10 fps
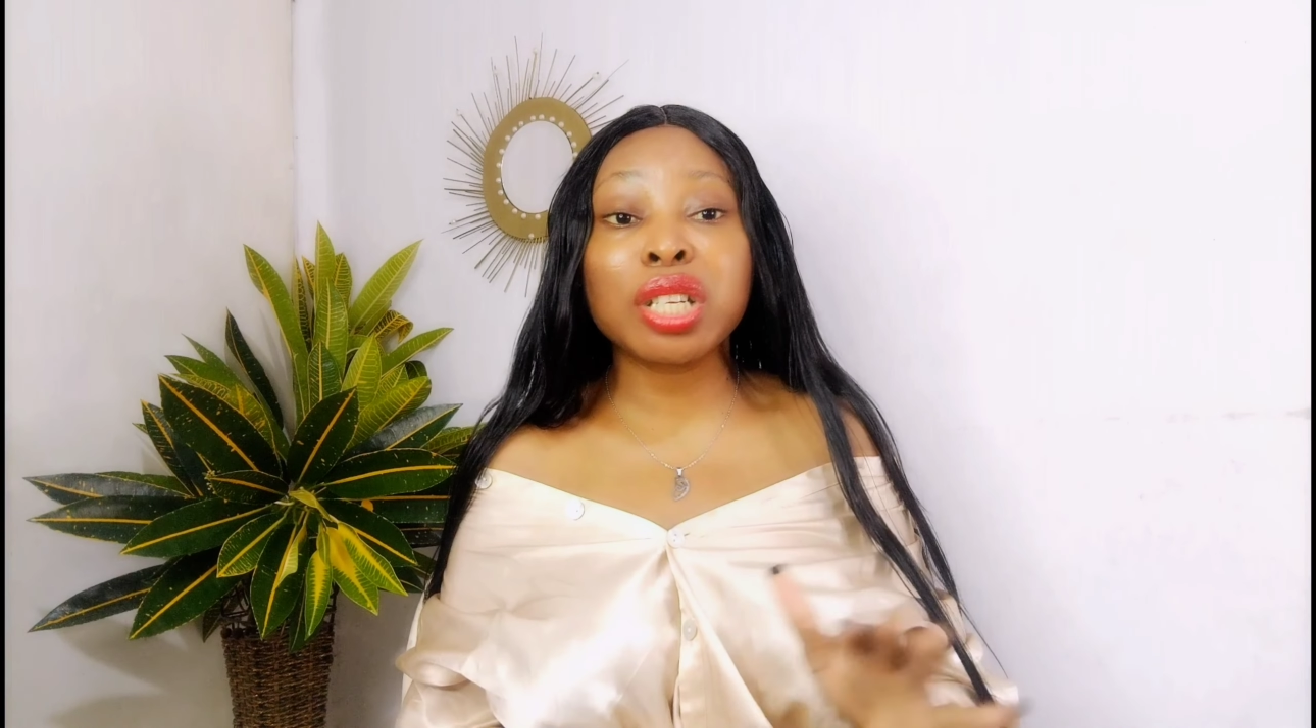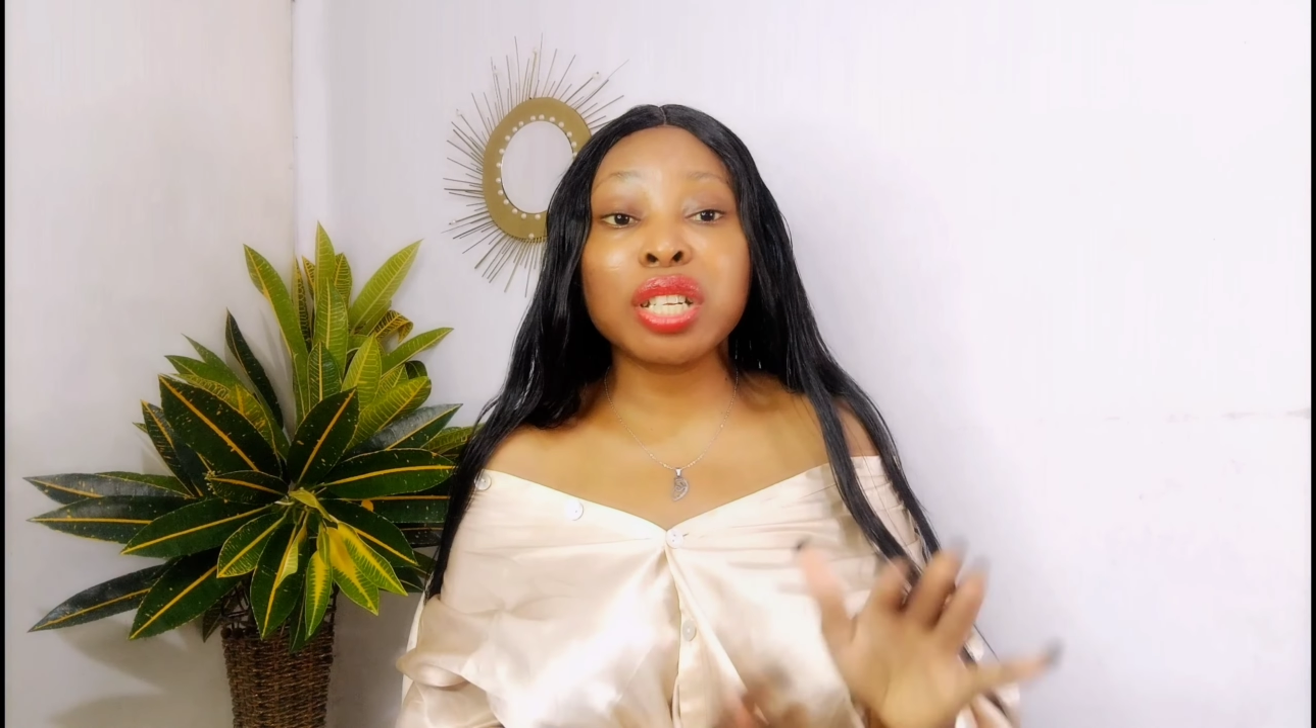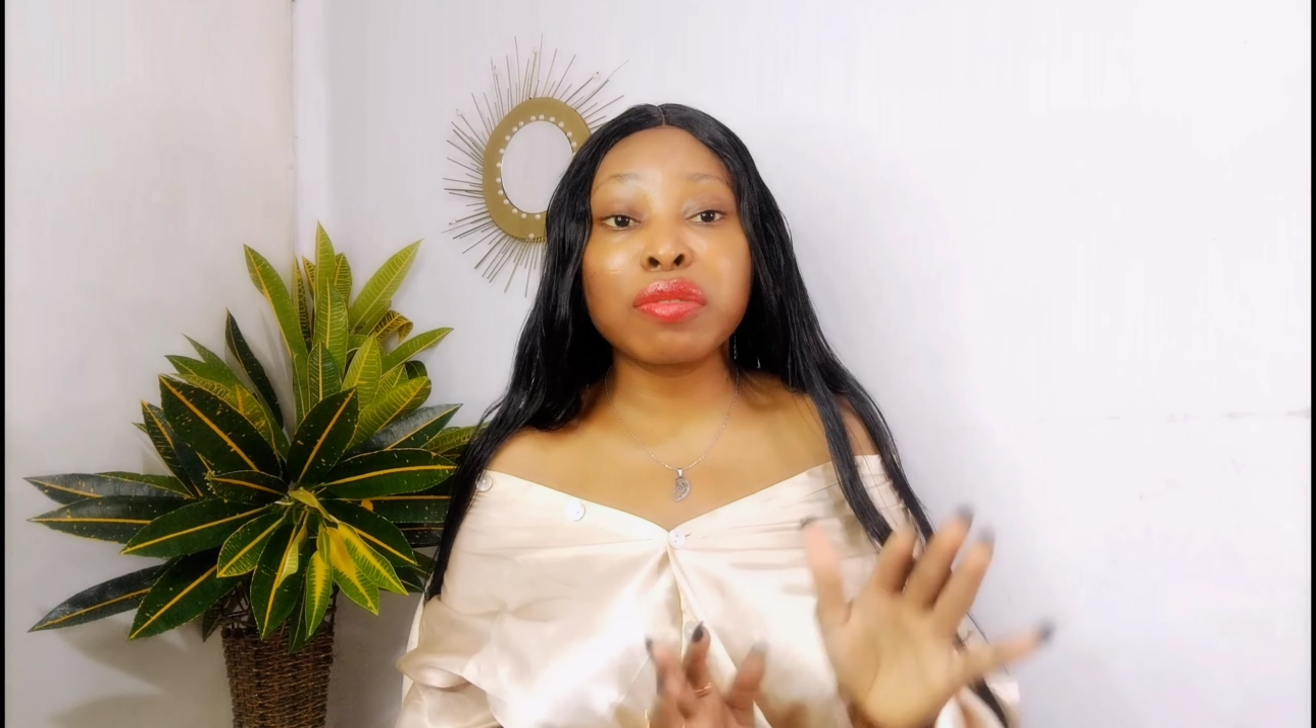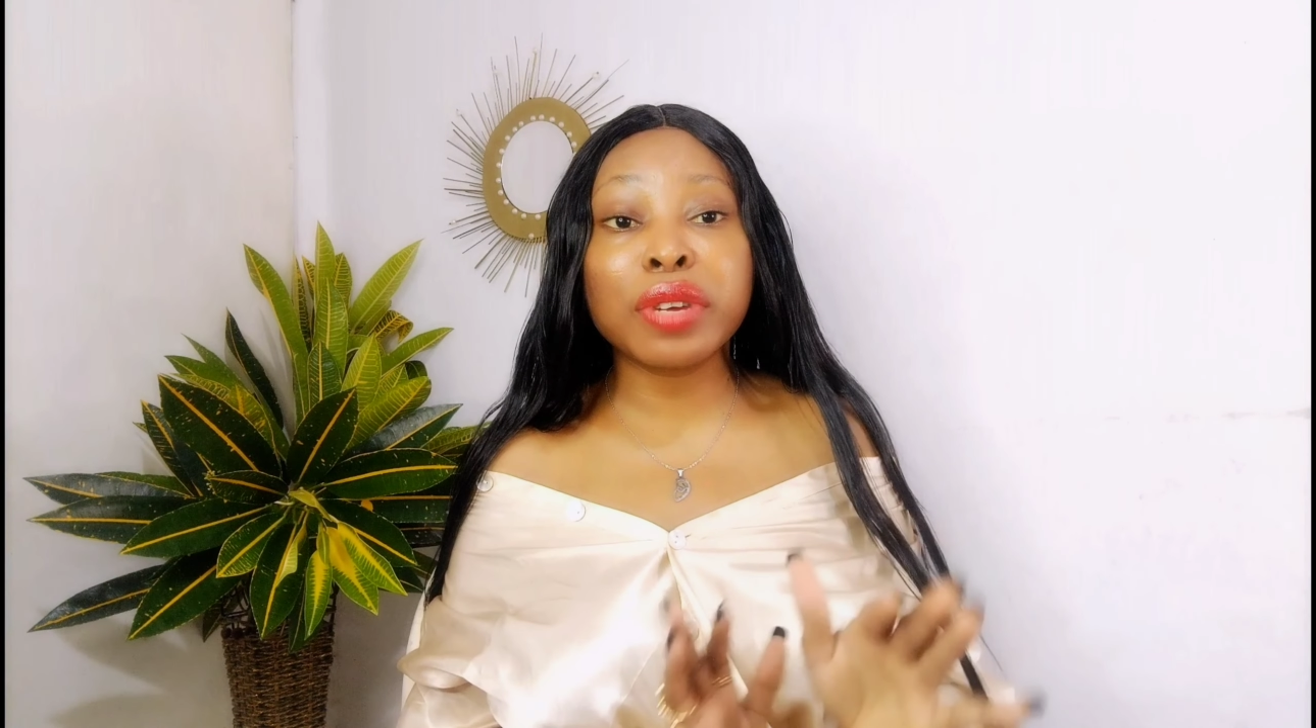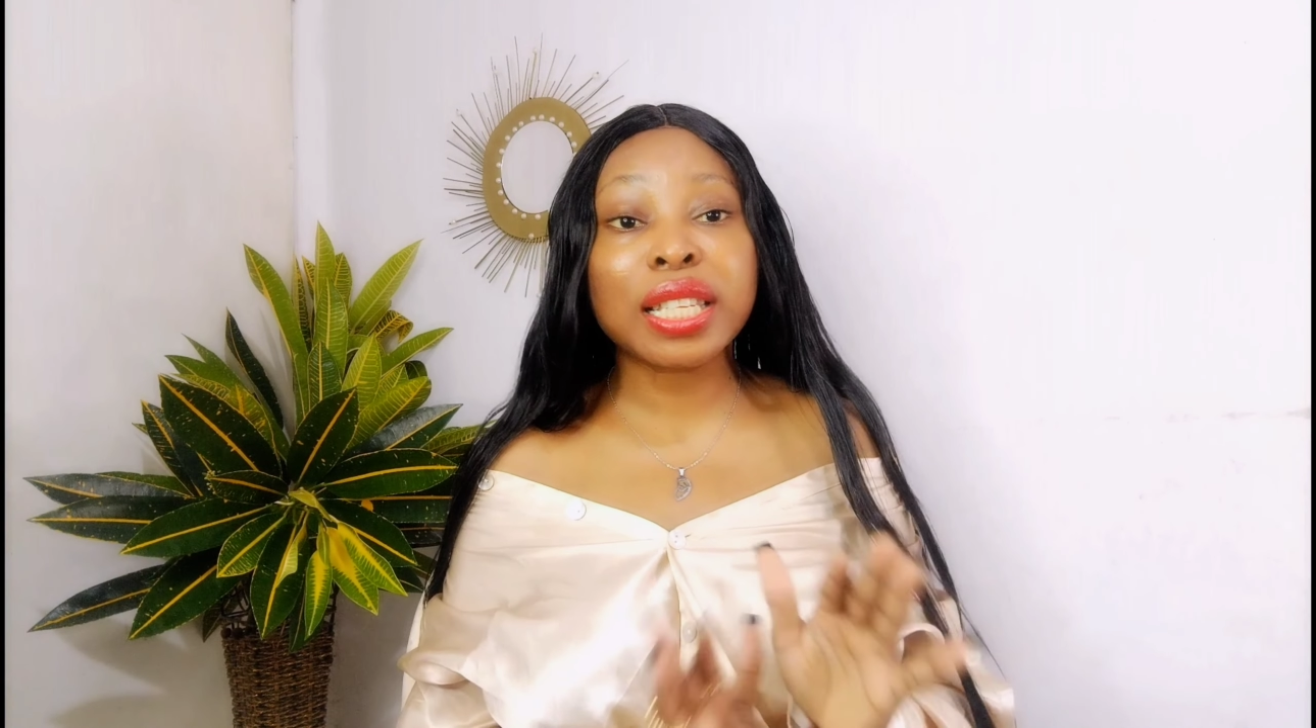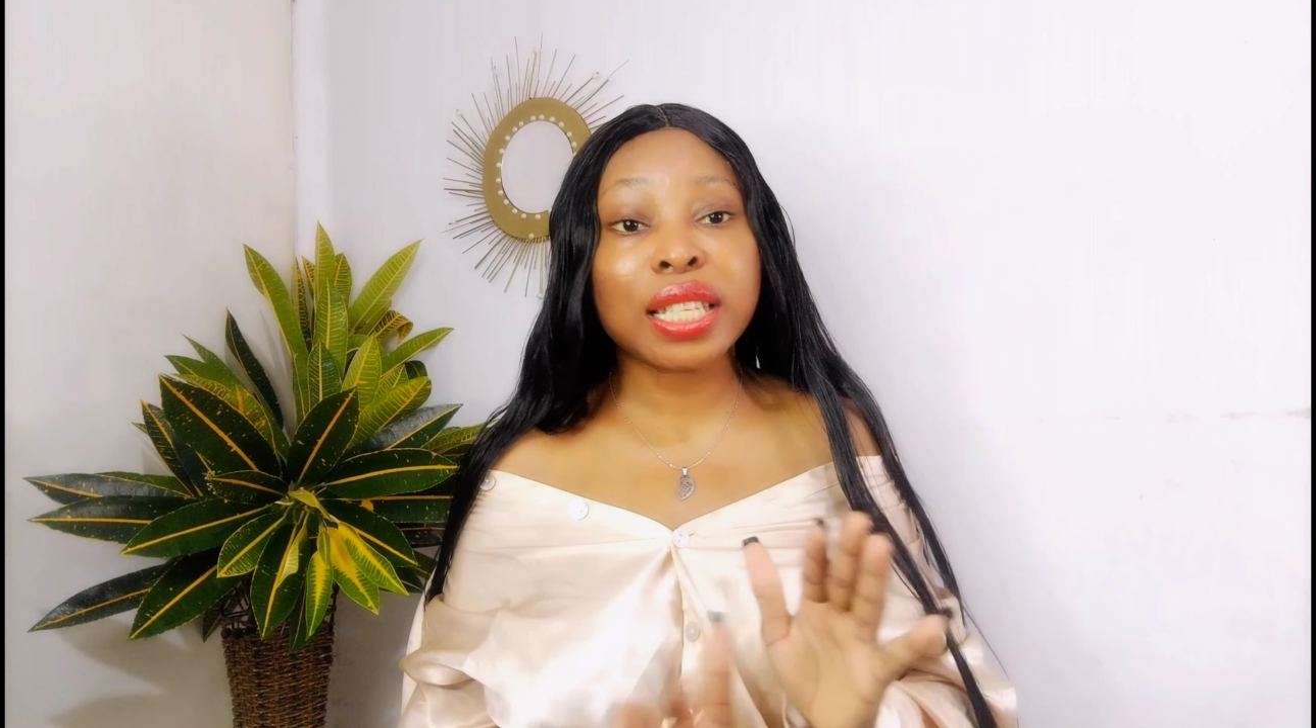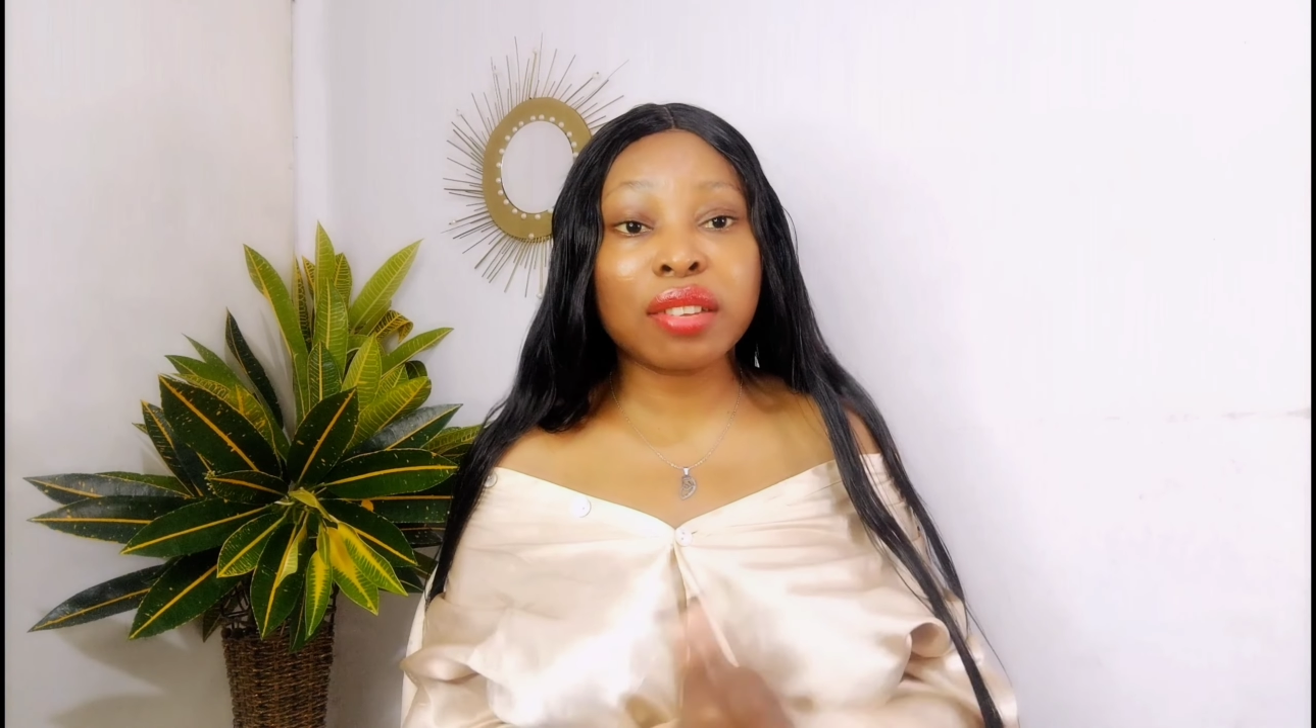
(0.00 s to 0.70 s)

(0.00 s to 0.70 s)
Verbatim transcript: really great